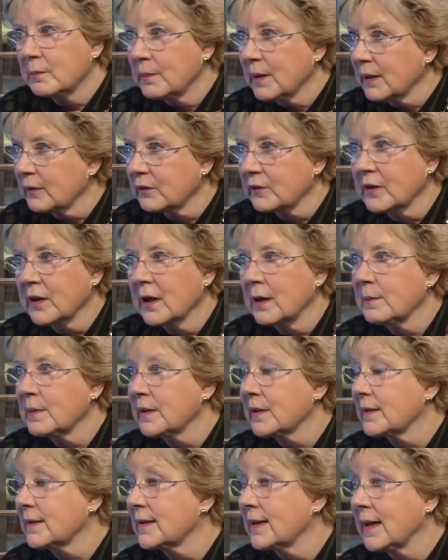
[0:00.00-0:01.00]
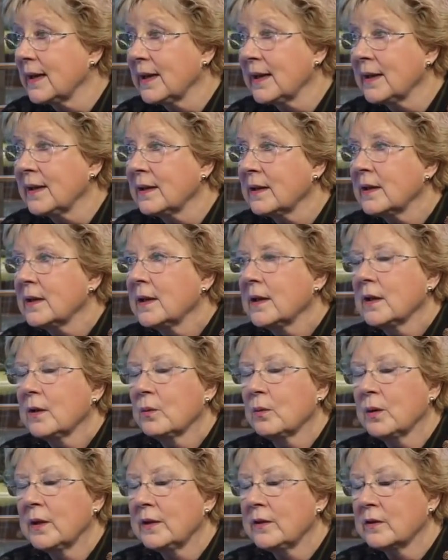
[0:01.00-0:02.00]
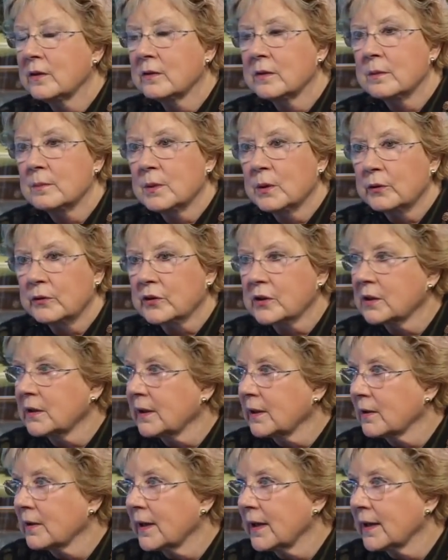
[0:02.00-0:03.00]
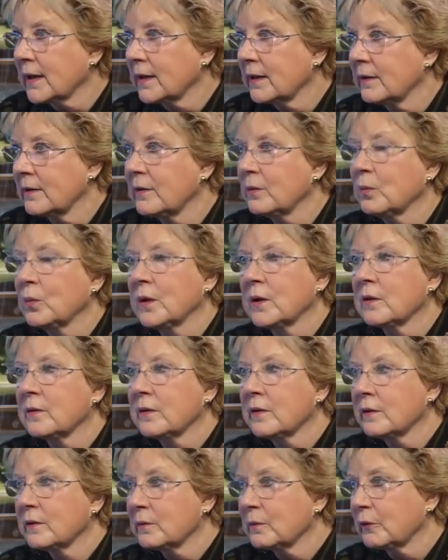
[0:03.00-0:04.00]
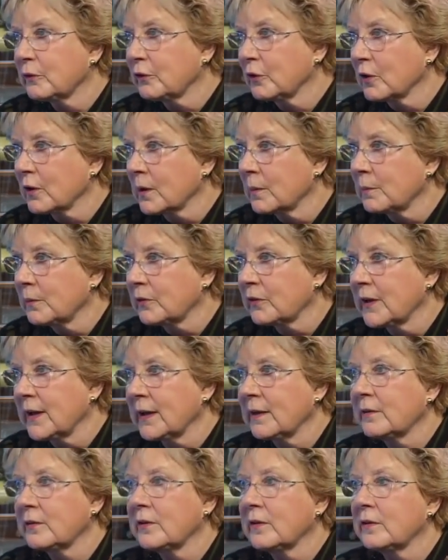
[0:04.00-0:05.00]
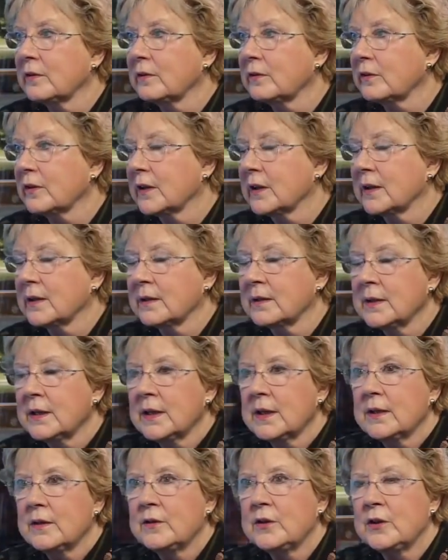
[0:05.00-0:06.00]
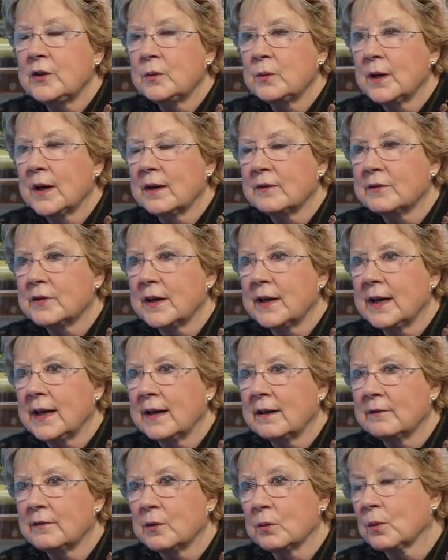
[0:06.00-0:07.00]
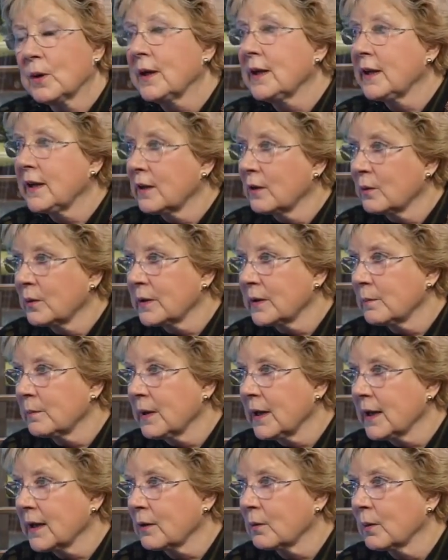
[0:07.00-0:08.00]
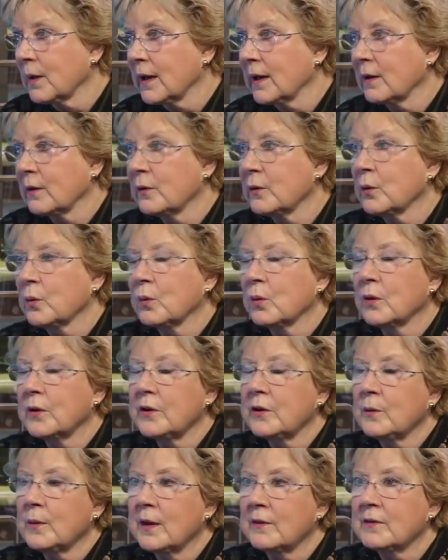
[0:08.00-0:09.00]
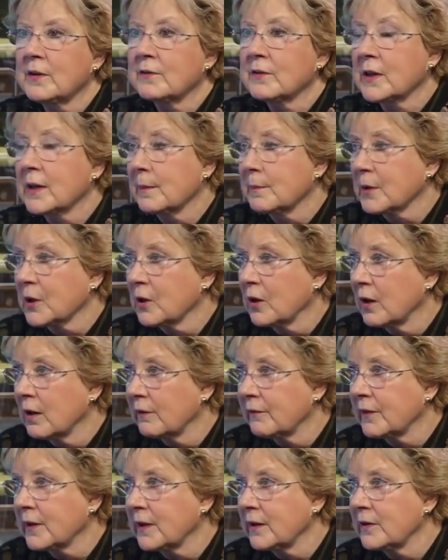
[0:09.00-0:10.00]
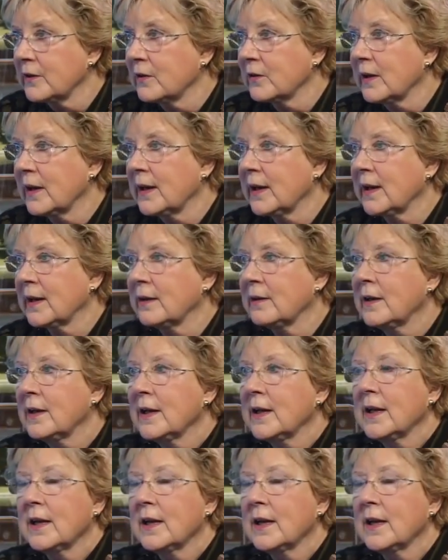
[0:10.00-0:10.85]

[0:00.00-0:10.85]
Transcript: your best time of the day when you're the most clear-headed. What are the circumstances? Do you have to have the radio in the background, or do you have to have a cup of coffee in your hand?